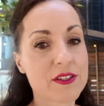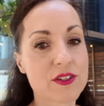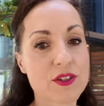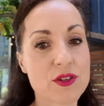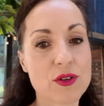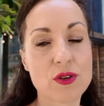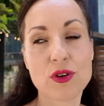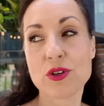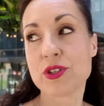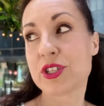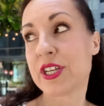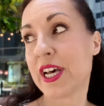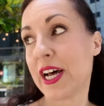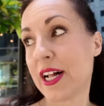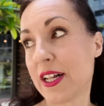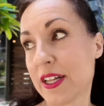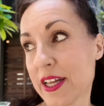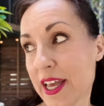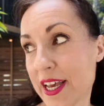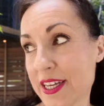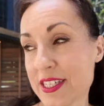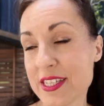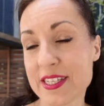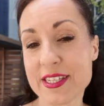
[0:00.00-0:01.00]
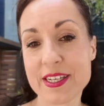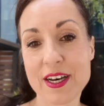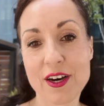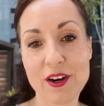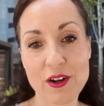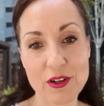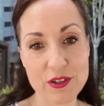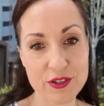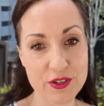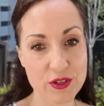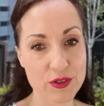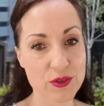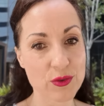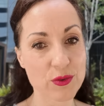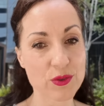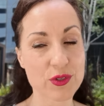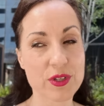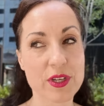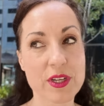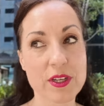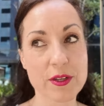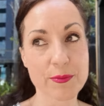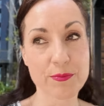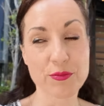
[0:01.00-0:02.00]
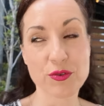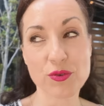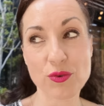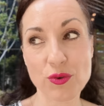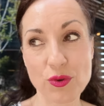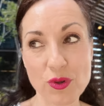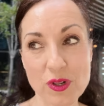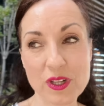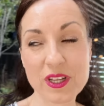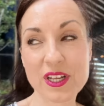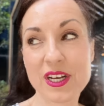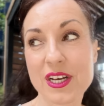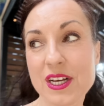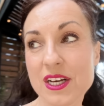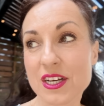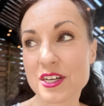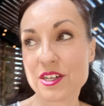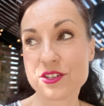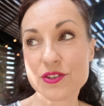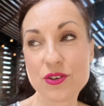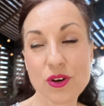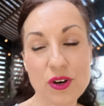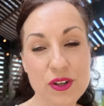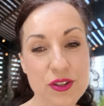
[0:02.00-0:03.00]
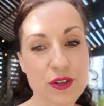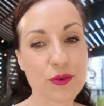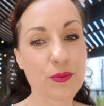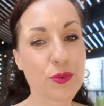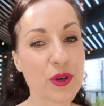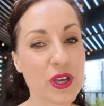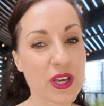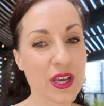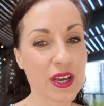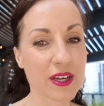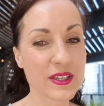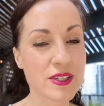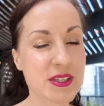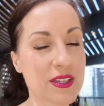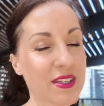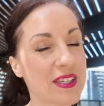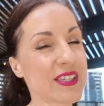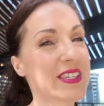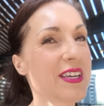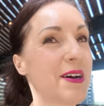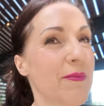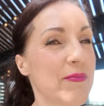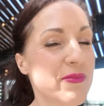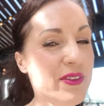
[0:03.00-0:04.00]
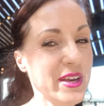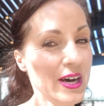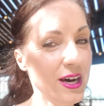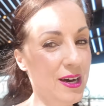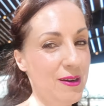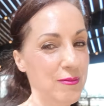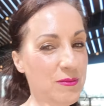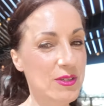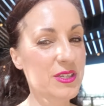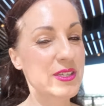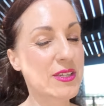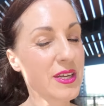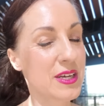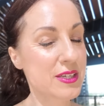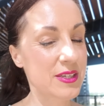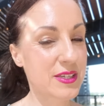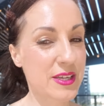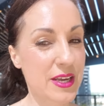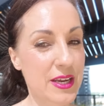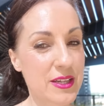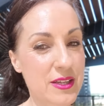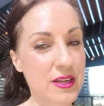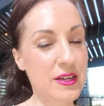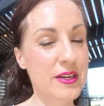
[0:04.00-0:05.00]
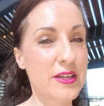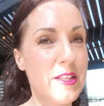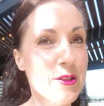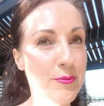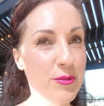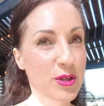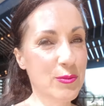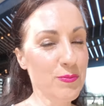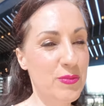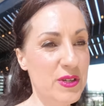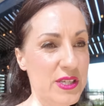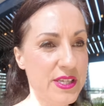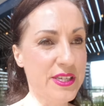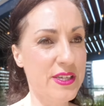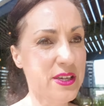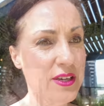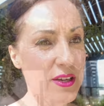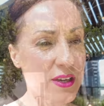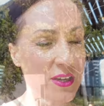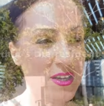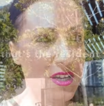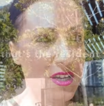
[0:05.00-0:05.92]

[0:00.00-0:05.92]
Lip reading: So hotel guests are also using the pool. So on the weekends, it sometimes does get a little bit busy.